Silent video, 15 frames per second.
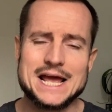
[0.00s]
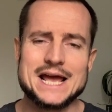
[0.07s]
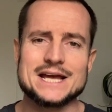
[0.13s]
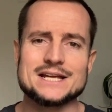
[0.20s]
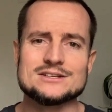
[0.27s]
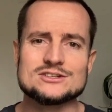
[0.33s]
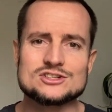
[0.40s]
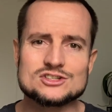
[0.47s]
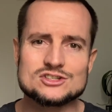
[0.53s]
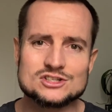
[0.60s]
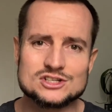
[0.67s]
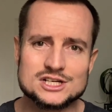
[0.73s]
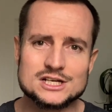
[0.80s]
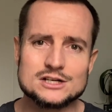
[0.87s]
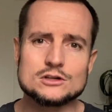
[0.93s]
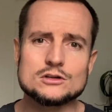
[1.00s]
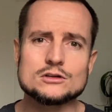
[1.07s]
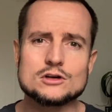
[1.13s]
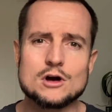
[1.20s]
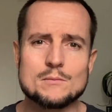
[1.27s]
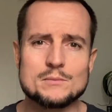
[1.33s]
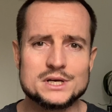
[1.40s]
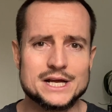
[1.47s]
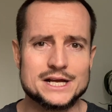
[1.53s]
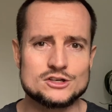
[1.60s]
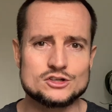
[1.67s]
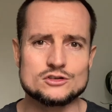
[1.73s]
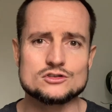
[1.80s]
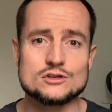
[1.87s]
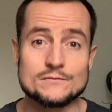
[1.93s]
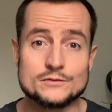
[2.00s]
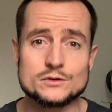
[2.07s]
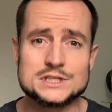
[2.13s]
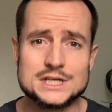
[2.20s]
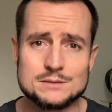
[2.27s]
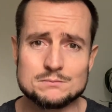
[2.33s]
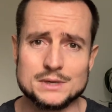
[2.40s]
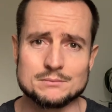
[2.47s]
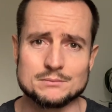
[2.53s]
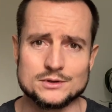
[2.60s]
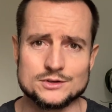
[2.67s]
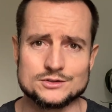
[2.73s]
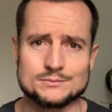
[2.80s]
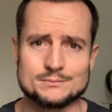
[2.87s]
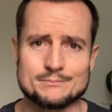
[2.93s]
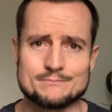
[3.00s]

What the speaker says: and skill combinations of your team members.